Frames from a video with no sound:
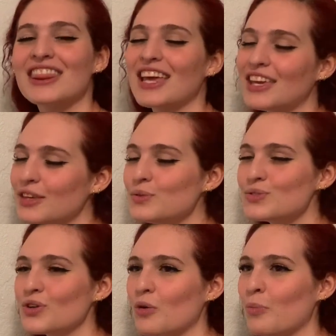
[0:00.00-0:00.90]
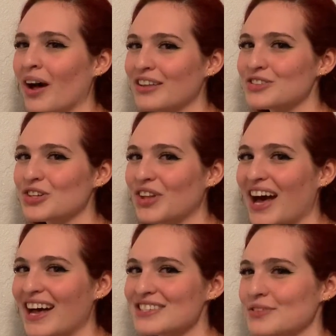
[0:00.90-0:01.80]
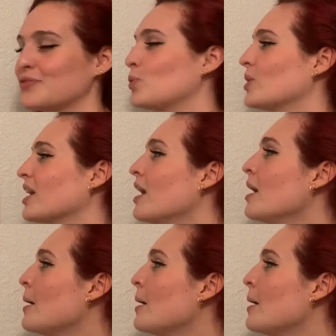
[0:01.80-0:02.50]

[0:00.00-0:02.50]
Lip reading: Thank you so much, class, for